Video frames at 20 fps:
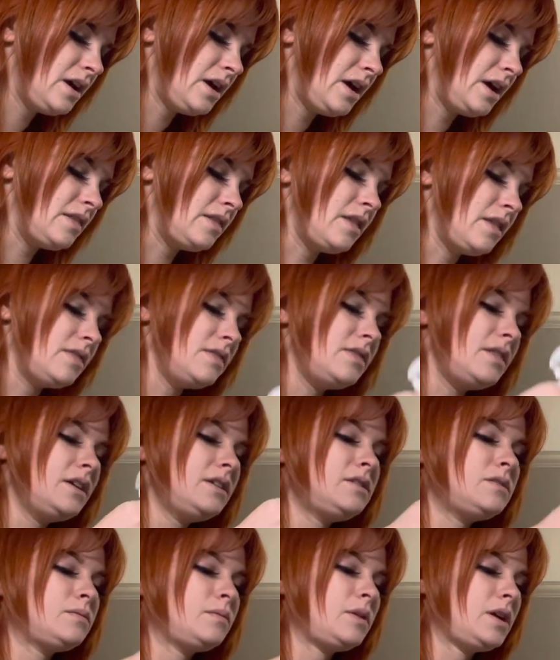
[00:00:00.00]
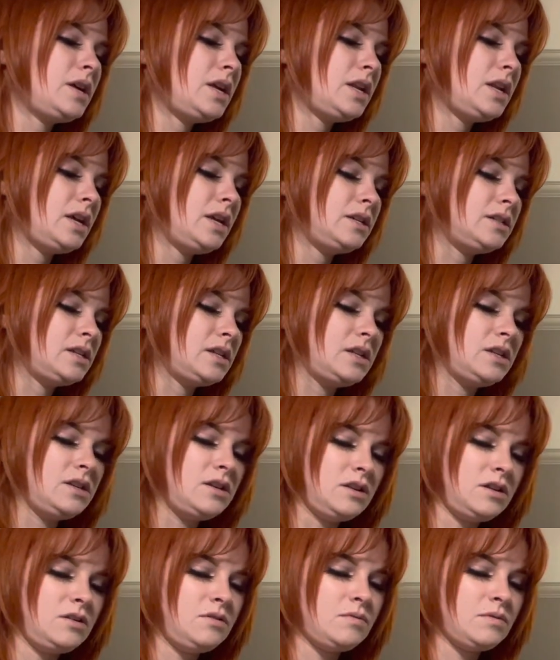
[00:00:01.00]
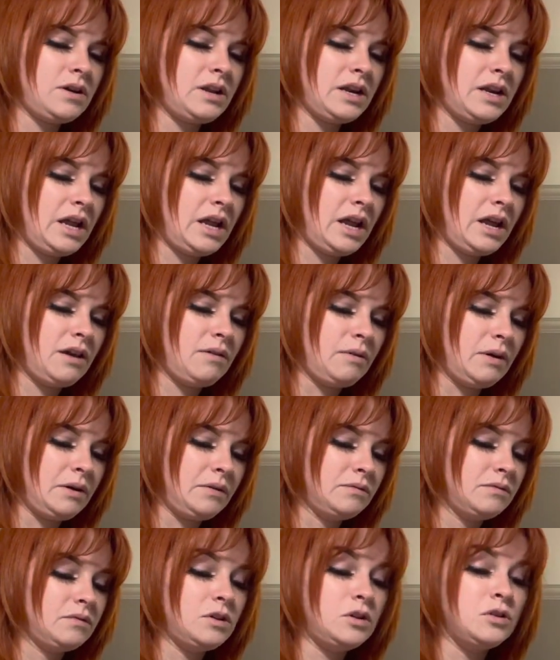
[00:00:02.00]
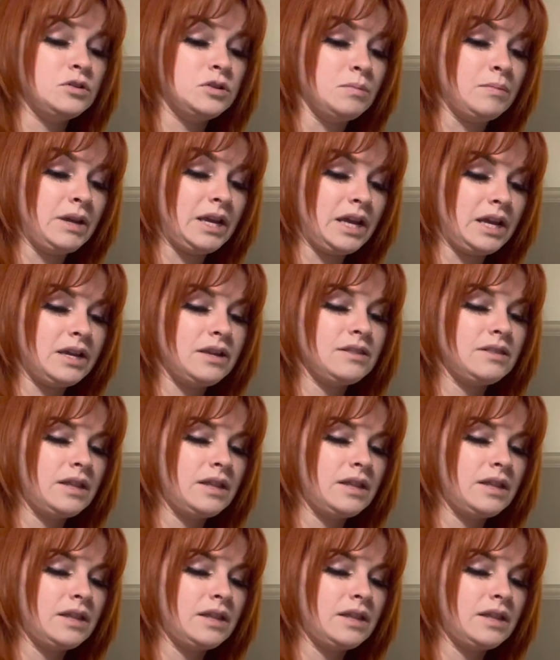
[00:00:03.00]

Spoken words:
And then this one is a new one, new to me,